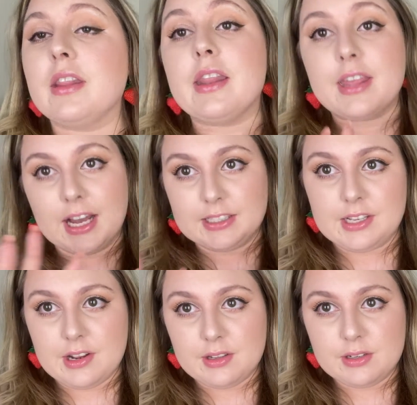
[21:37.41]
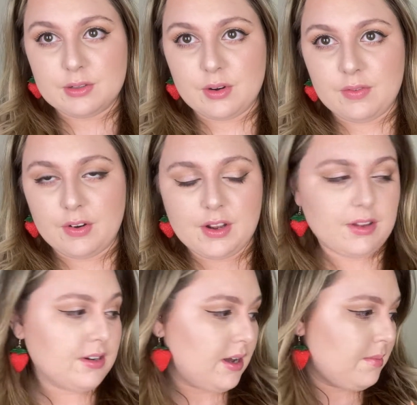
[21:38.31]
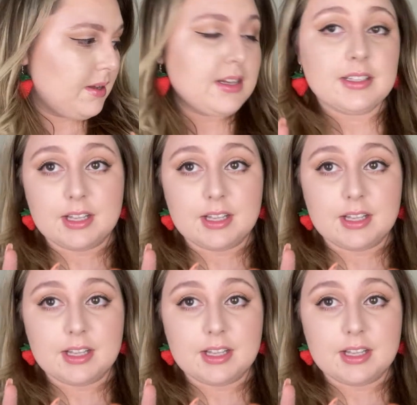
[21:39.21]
That's another story for another time because